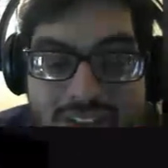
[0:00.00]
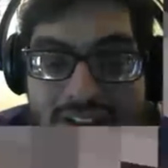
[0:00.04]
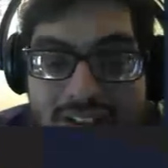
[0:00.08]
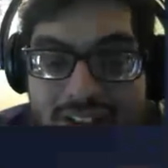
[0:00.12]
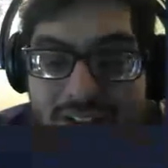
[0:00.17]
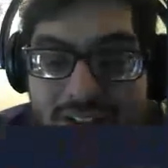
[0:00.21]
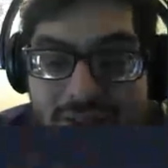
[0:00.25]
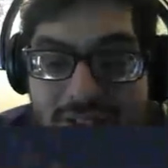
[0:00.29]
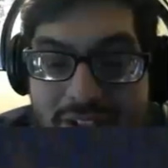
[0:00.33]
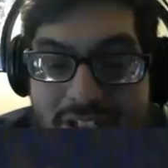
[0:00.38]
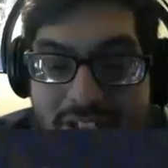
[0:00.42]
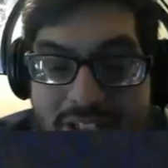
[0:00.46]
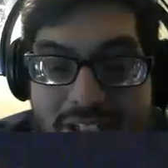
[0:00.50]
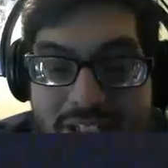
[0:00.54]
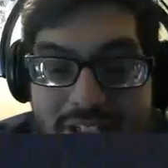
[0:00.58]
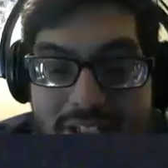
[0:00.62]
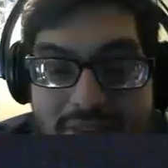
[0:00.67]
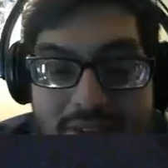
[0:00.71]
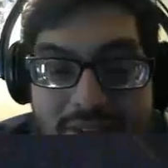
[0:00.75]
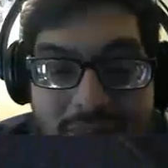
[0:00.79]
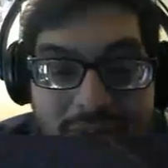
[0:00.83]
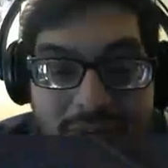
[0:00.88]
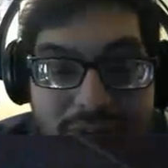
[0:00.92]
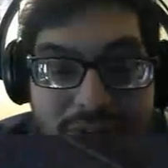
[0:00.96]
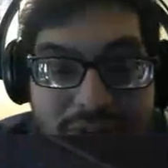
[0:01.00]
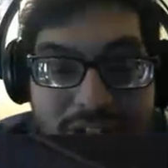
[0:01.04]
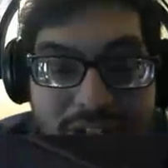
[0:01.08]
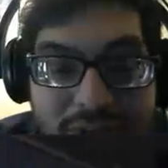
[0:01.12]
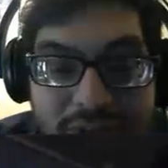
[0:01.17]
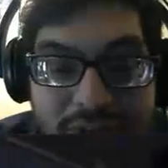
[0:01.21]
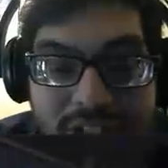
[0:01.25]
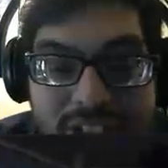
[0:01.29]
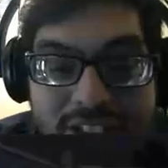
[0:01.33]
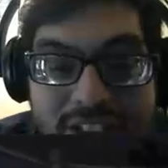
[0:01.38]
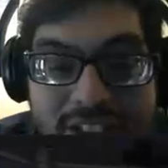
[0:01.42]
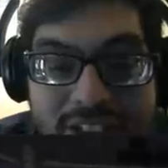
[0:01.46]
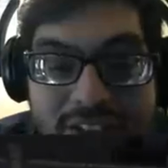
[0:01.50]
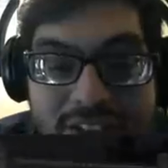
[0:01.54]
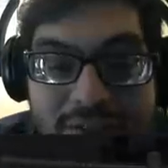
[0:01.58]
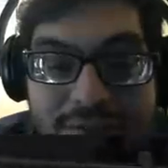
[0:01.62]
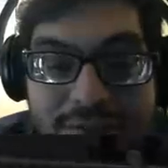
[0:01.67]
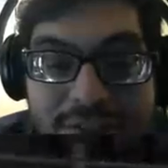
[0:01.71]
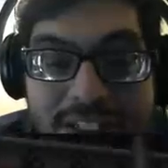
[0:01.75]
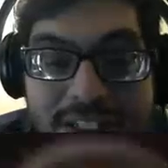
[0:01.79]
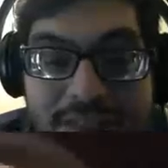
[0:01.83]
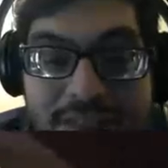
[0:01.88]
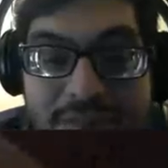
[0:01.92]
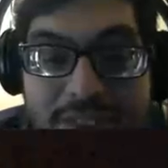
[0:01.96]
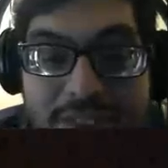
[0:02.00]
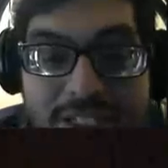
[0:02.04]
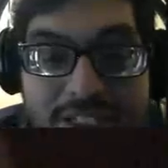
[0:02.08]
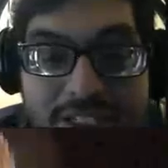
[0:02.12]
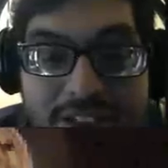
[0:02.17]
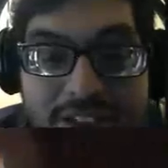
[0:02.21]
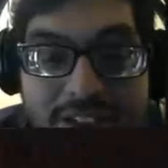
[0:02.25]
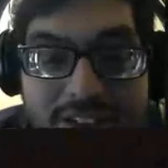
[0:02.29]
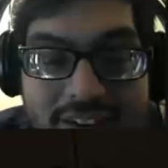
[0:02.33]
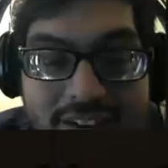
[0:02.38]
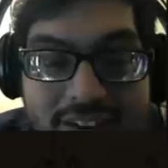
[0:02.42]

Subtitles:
I want to give up. I do not want it to defeat me.